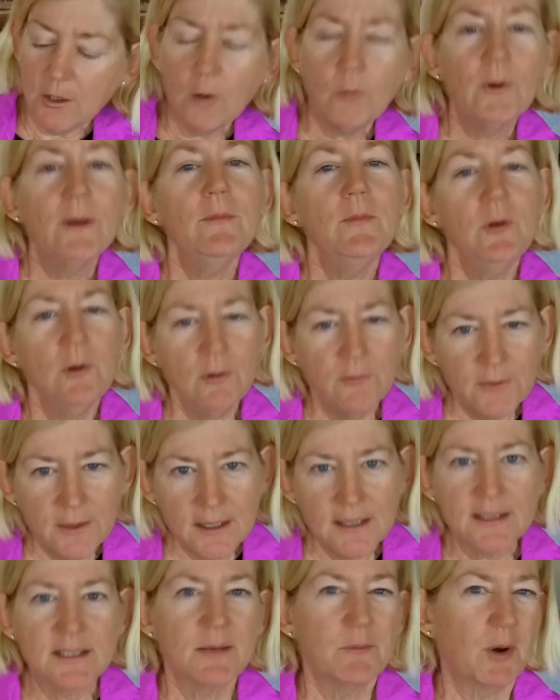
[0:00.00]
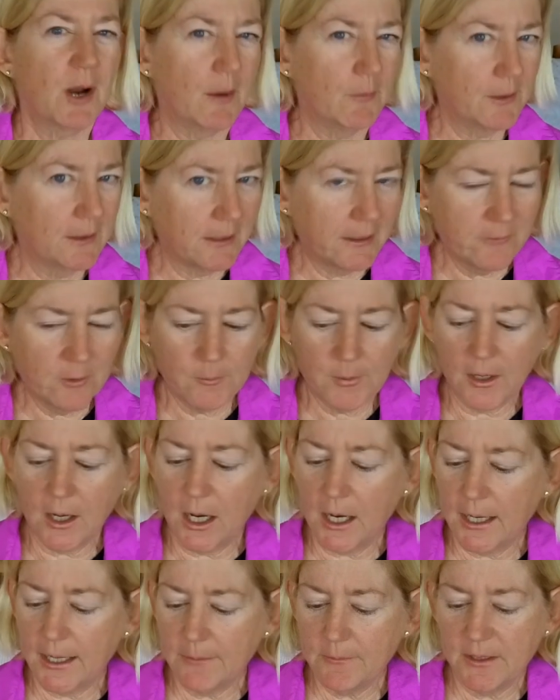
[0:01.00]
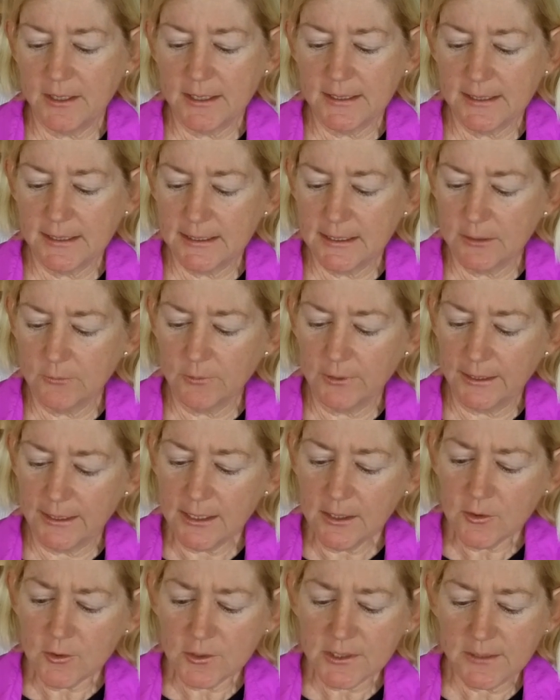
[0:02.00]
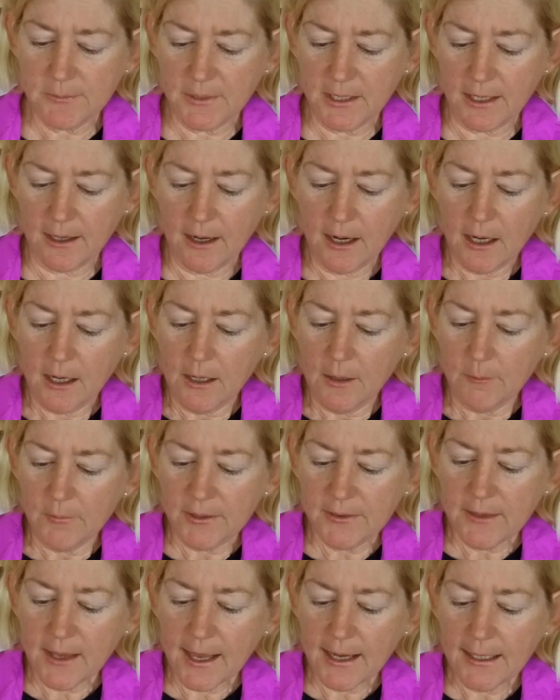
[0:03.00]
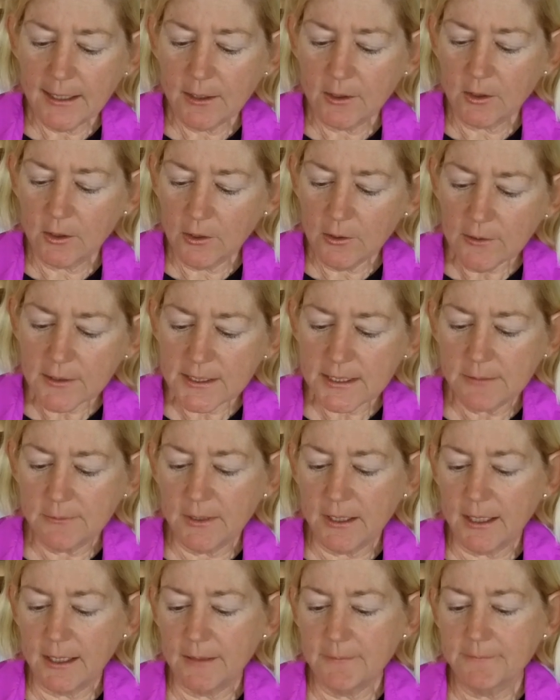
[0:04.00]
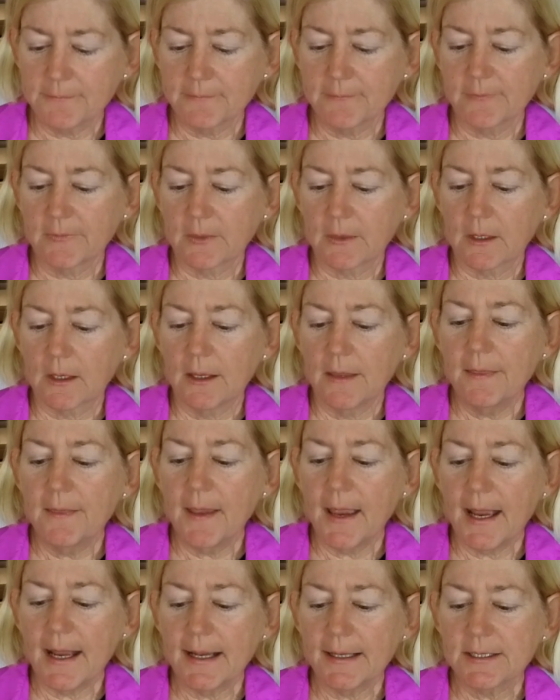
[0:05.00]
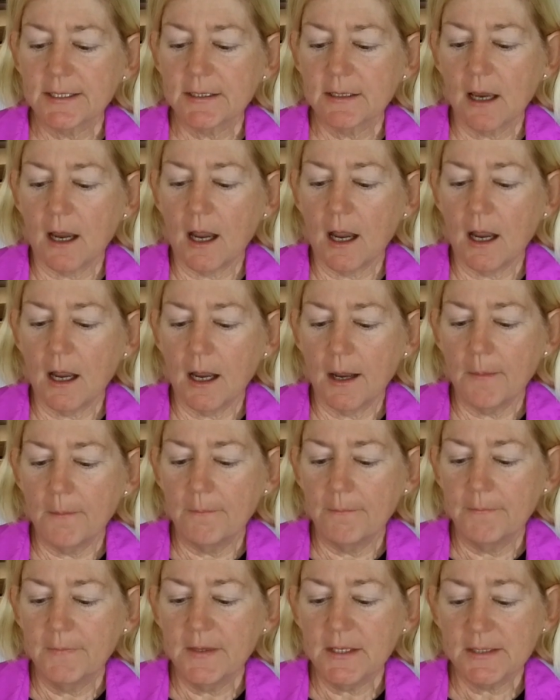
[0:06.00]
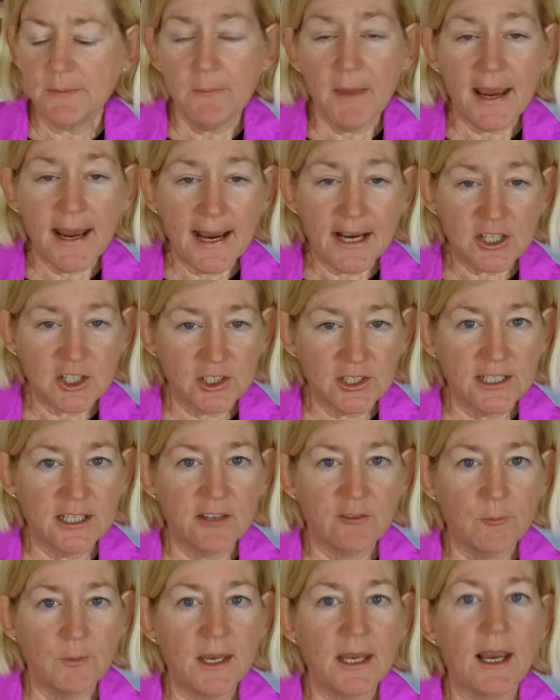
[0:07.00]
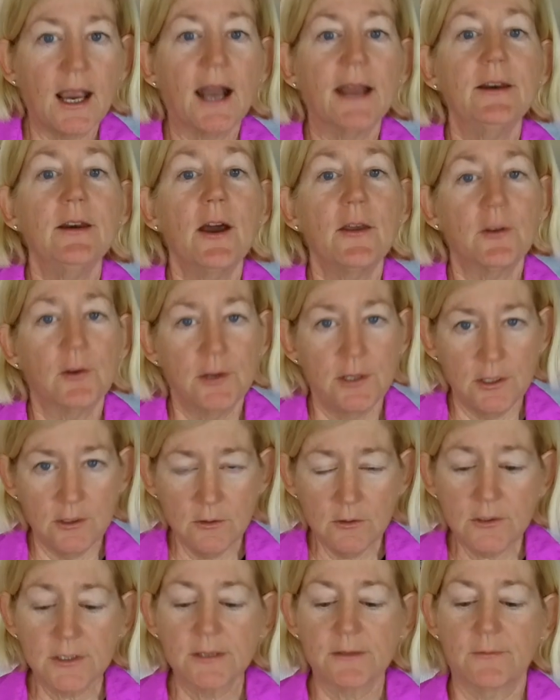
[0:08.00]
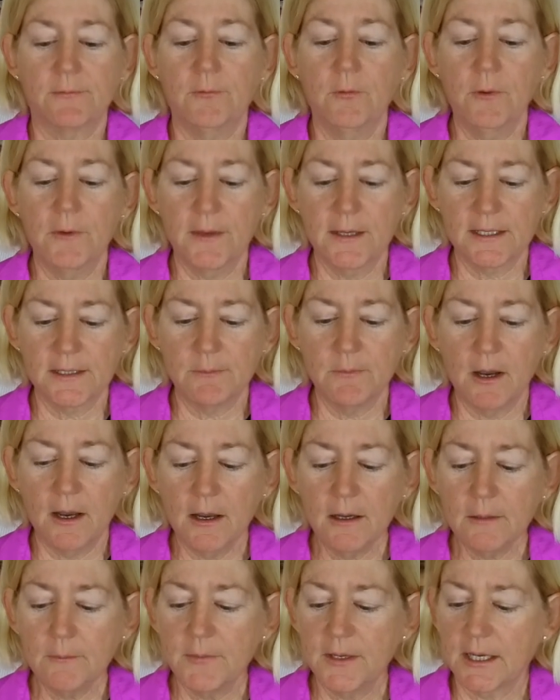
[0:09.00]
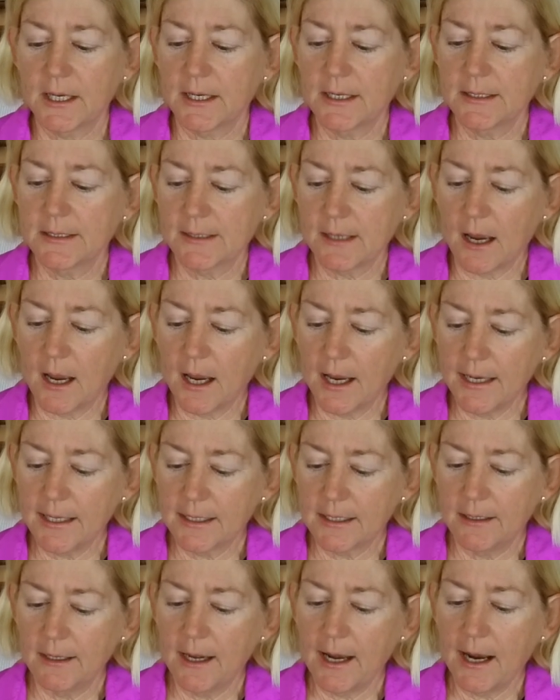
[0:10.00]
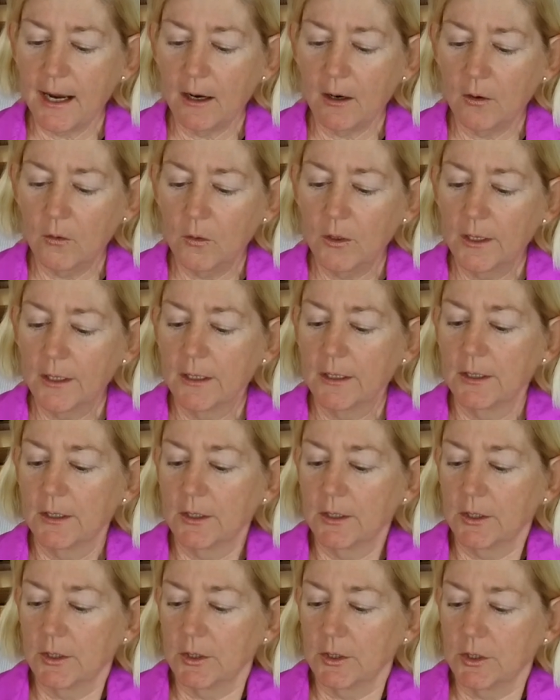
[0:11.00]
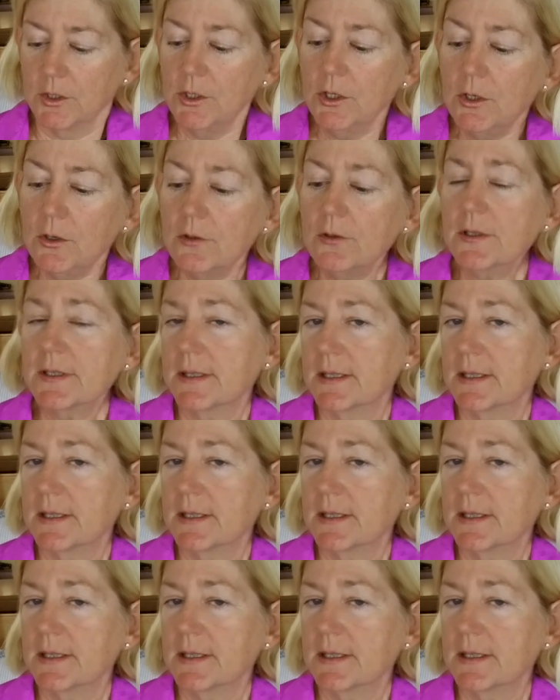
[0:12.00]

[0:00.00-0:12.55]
remove this and probably leave it behind because it didn't really interest me. But then it occurred to me that this may actually give me another use for this mug, because I can now use